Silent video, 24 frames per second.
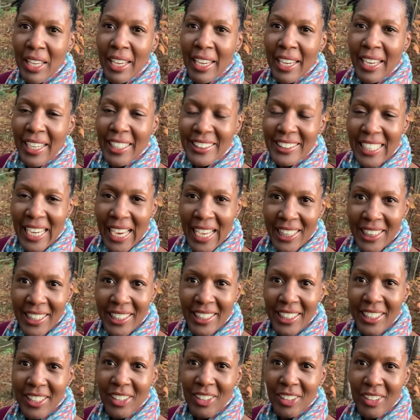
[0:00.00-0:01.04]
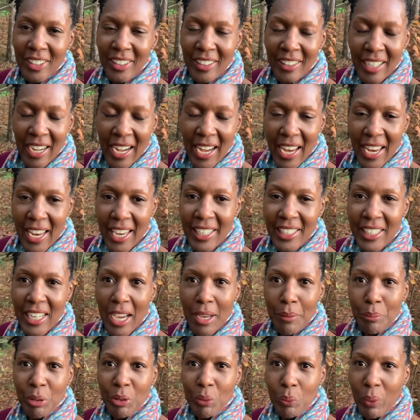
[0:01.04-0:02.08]
It's Kathy here, and
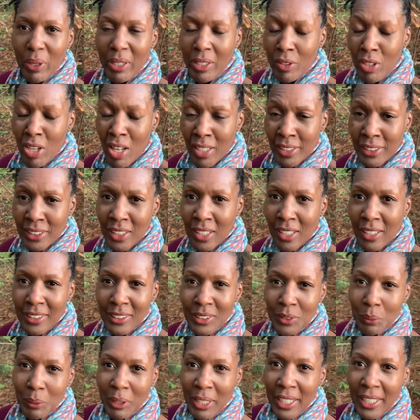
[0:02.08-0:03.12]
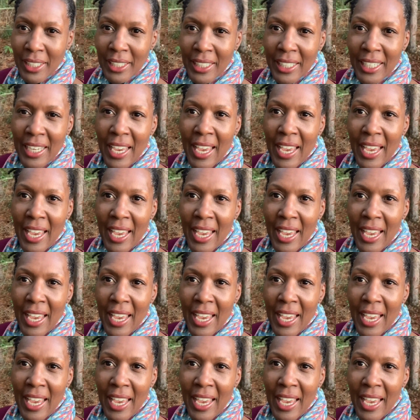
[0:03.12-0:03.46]
I'm with Weight Loss God's Way.